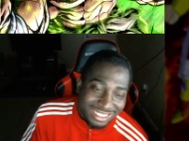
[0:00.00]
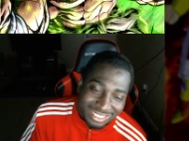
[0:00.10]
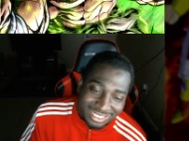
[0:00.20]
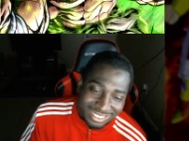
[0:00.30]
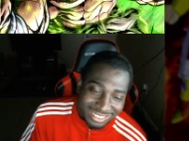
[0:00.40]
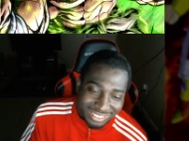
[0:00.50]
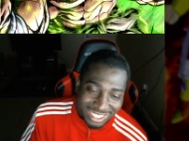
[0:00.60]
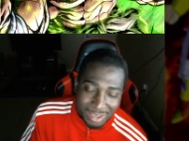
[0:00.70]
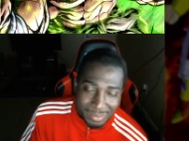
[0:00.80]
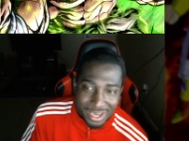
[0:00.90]
Uh, we
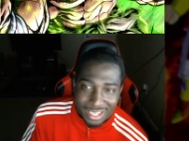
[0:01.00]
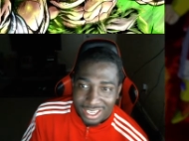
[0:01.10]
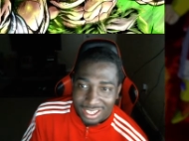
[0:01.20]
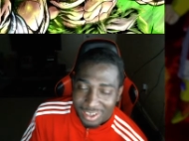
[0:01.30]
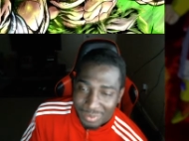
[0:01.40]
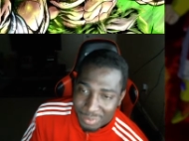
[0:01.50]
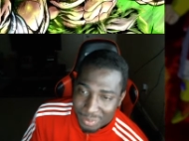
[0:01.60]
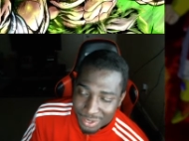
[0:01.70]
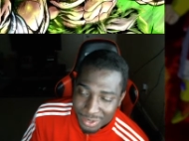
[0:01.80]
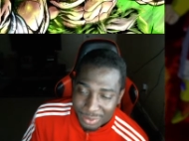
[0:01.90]
got Pan out of there
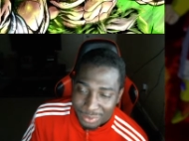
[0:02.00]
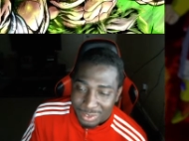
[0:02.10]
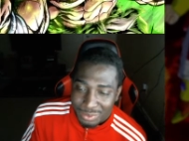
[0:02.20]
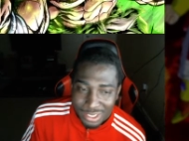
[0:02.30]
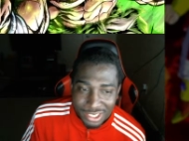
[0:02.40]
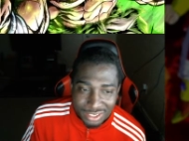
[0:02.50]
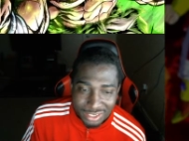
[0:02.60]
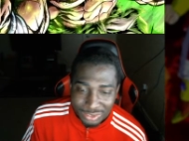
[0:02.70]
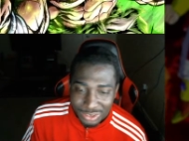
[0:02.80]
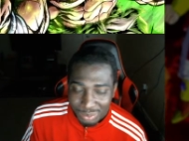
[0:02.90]
pretty early with uh,
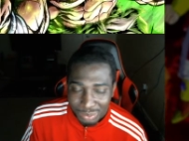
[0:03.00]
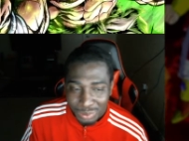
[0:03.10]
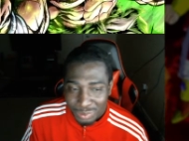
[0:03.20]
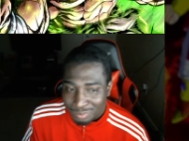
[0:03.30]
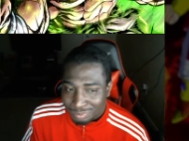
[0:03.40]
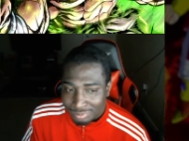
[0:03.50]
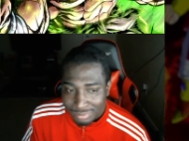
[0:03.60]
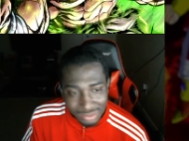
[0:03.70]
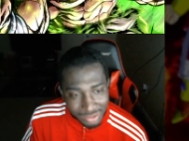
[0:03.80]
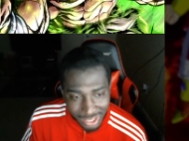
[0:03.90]
Gogeta Blue,
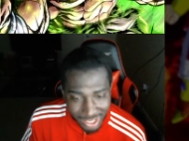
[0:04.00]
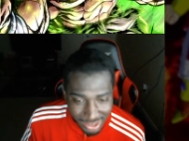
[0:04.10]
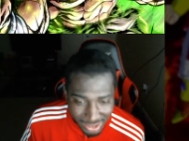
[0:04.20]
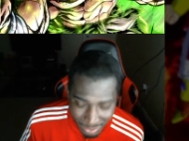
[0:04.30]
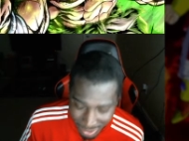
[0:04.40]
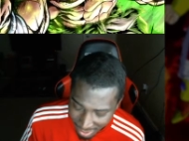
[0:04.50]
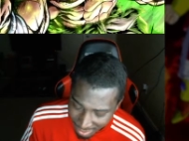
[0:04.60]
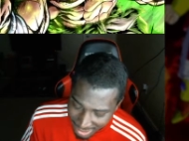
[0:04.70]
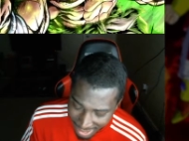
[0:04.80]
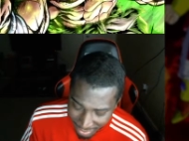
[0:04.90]
and it just went all
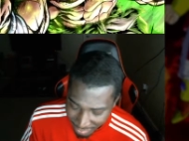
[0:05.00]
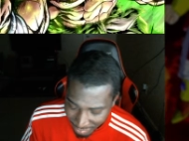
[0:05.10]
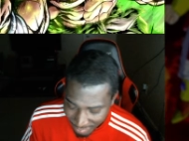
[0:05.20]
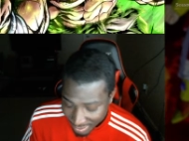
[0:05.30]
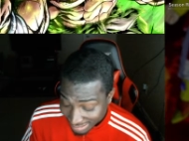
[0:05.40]
down here from there.